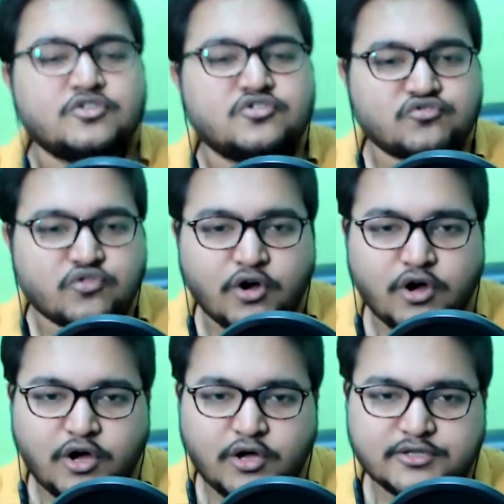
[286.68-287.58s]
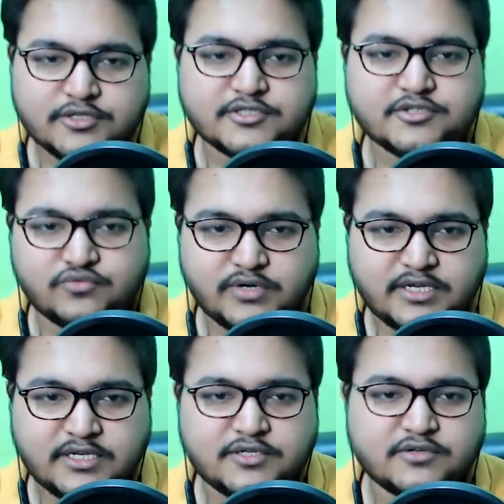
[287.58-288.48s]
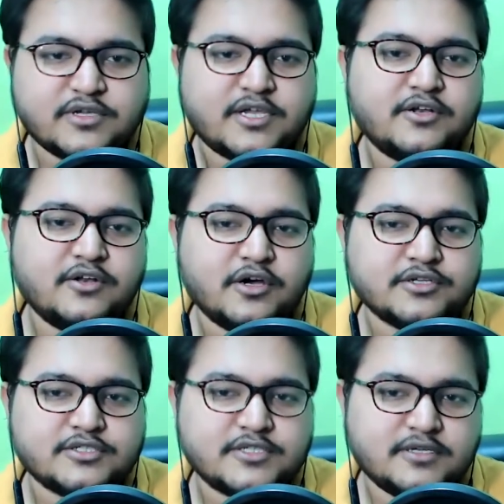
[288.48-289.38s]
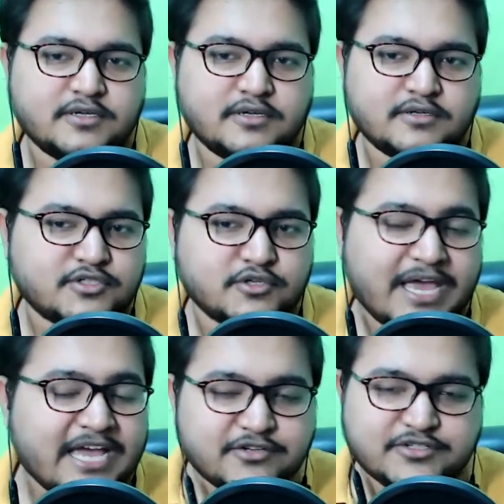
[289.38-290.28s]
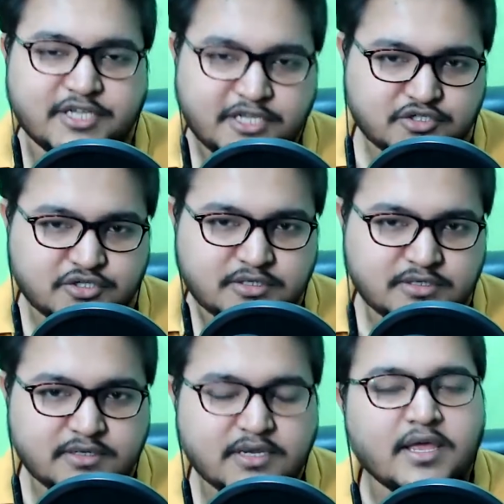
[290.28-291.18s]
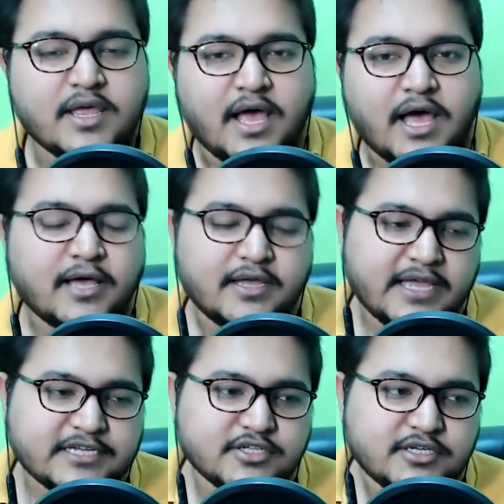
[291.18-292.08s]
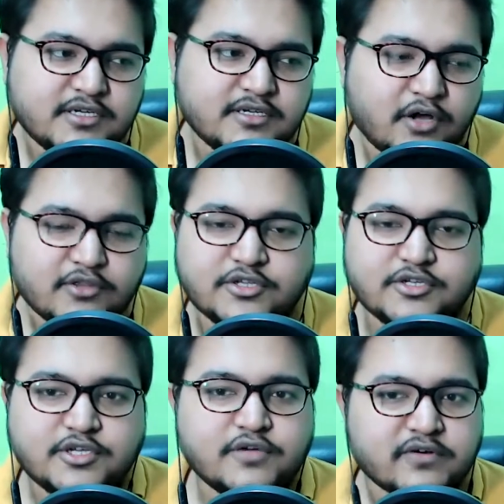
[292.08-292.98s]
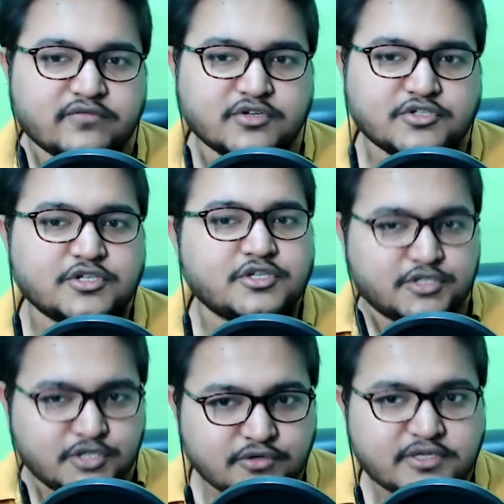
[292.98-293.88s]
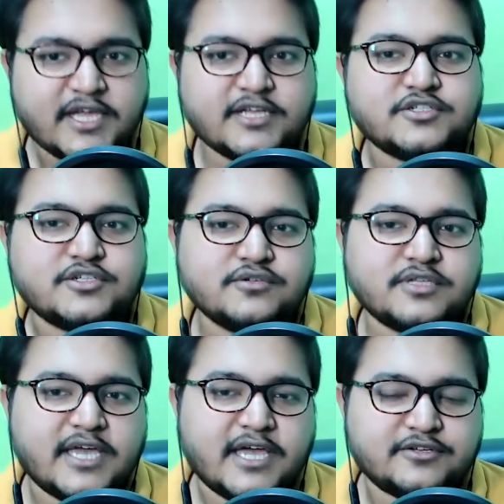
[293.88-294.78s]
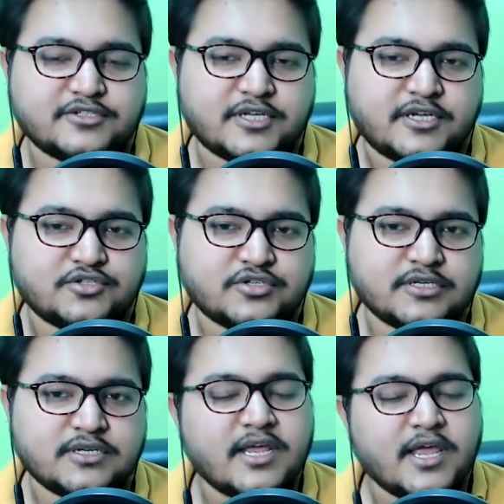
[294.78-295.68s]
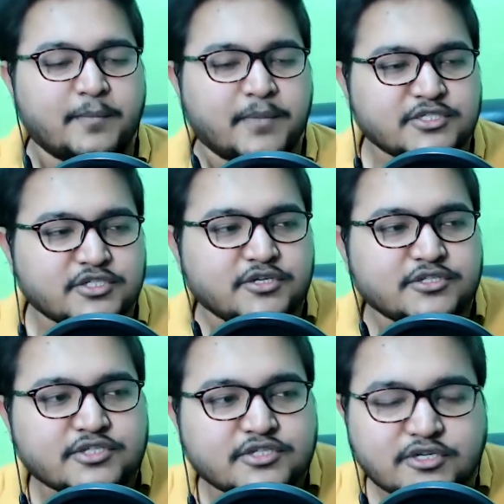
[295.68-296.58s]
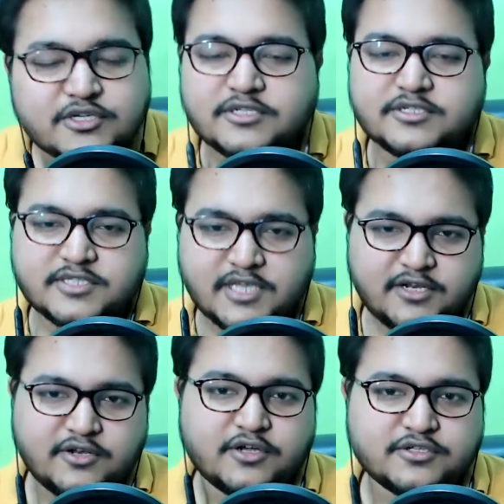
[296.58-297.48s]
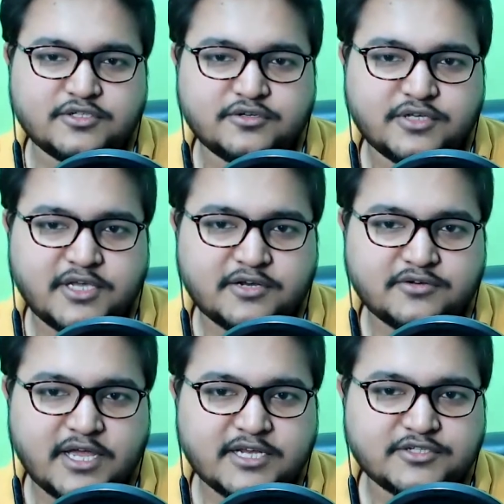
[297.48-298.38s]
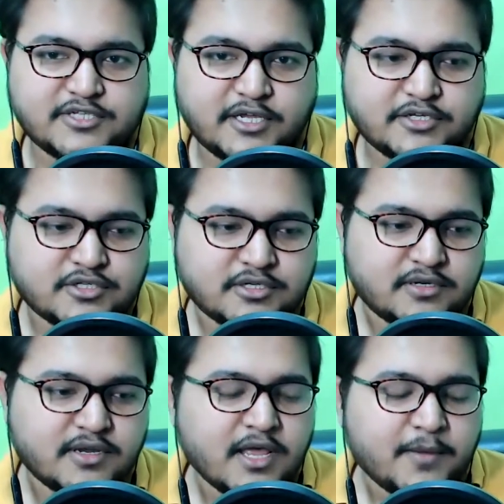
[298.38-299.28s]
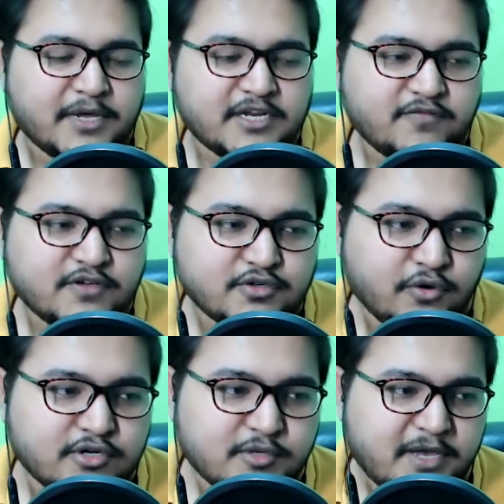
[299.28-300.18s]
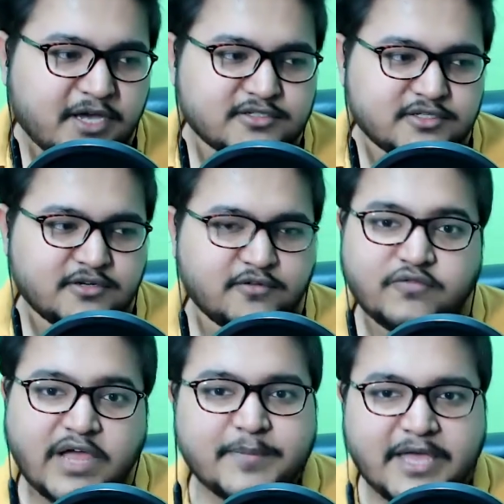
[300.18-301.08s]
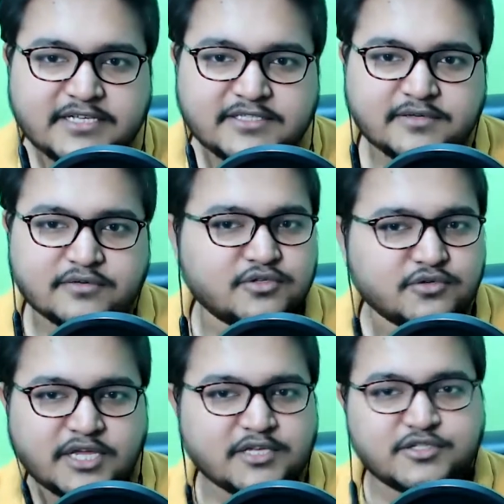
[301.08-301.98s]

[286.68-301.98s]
draw on the screen. You cannot do annotation. Actually, on the newer version, you can do the annotation, but your students cannot do the annotation. But if you talk about WebEx, you can